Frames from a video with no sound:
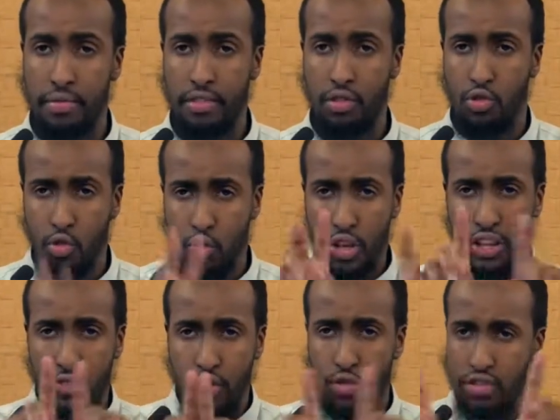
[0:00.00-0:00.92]
It's two
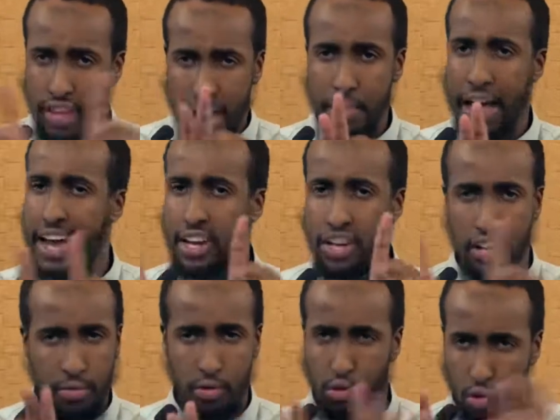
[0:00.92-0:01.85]
individuals, same
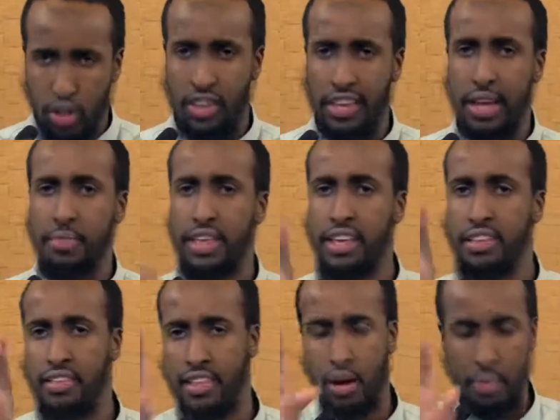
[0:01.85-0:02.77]
action, good, same
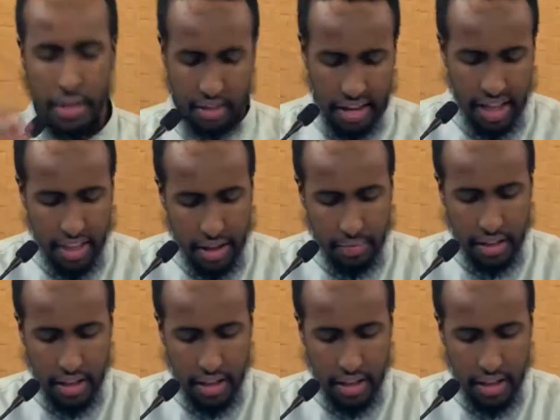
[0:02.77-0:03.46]
deeds, they'll be together.